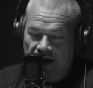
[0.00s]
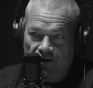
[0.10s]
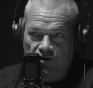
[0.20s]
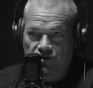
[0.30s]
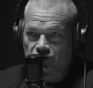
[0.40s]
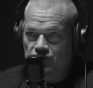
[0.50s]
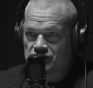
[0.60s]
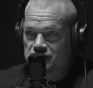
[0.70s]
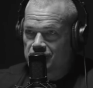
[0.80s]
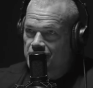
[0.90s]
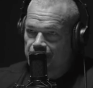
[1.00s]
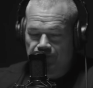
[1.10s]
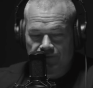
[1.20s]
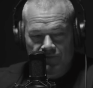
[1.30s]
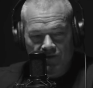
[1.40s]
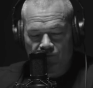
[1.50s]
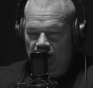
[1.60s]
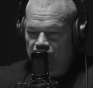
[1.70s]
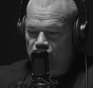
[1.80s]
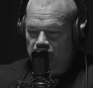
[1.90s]
air crews, the
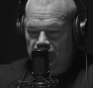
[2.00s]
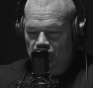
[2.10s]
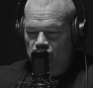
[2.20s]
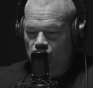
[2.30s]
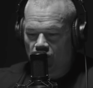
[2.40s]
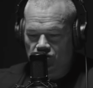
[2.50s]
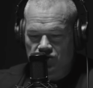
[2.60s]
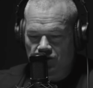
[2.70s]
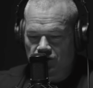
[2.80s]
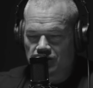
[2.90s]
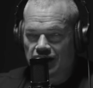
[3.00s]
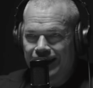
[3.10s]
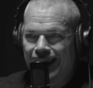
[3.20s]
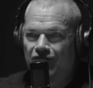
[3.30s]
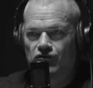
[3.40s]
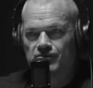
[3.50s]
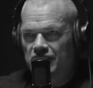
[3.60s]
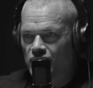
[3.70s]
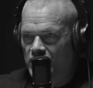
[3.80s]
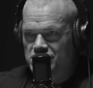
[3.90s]
bravery that you all showed can never
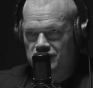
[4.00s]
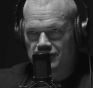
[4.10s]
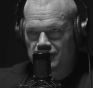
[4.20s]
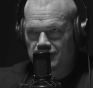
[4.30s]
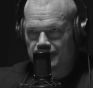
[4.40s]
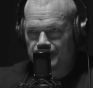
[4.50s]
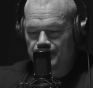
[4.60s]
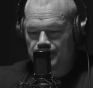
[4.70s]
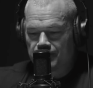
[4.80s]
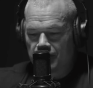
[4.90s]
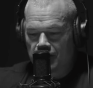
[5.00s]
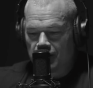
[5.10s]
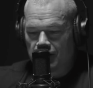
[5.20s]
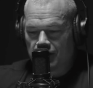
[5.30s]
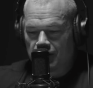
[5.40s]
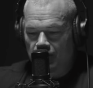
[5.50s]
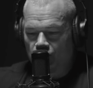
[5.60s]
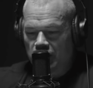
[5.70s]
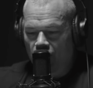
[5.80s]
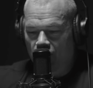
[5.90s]
be questioned.
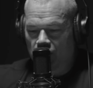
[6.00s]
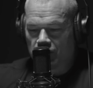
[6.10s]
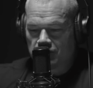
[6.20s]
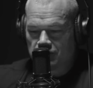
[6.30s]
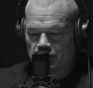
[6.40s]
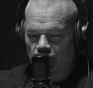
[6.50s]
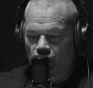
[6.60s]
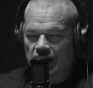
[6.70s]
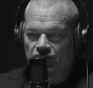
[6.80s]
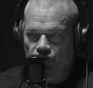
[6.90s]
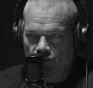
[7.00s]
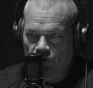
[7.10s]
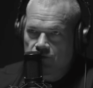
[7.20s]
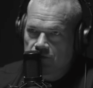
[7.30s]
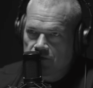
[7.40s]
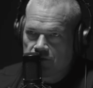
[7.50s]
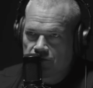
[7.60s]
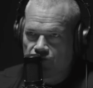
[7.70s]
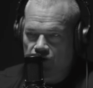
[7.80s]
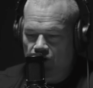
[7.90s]
And we are grateful
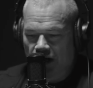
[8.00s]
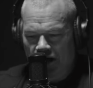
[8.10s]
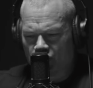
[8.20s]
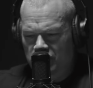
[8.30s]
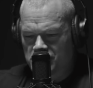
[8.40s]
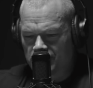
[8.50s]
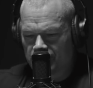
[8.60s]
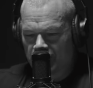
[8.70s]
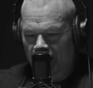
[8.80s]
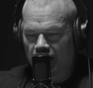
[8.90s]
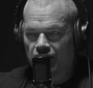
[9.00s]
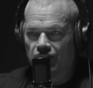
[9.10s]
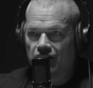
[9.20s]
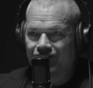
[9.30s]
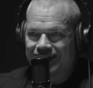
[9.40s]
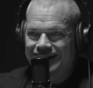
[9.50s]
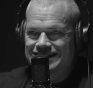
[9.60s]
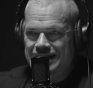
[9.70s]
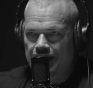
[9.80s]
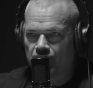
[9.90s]
for your heroism and the
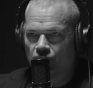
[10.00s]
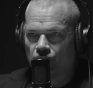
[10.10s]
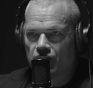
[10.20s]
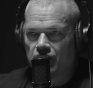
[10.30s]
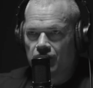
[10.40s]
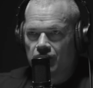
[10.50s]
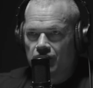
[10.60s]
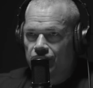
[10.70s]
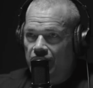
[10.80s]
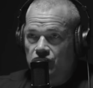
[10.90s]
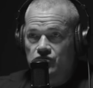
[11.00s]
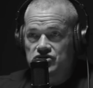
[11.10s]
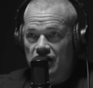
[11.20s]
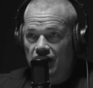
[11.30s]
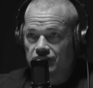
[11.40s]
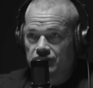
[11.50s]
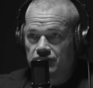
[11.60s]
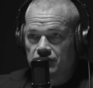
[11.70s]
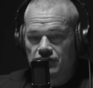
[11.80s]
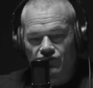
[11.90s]
example that you set
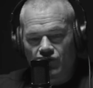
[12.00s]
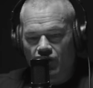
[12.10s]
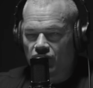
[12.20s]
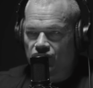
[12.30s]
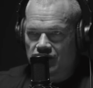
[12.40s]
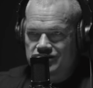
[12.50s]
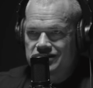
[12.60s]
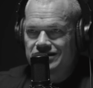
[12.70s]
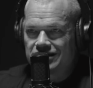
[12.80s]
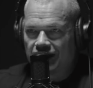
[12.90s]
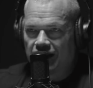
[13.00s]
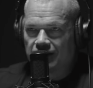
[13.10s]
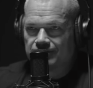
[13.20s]
for all of us today.